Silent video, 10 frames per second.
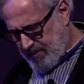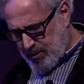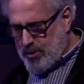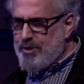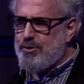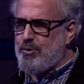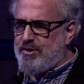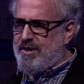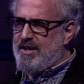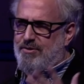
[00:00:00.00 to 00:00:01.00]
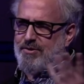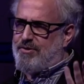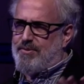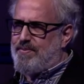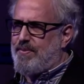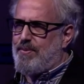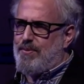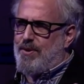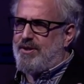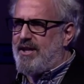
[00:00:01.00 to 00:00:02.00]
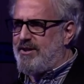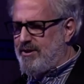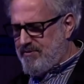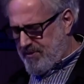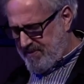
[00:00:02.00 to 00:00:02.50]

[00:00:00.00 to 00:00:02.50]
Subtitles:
not going to teach what I learned from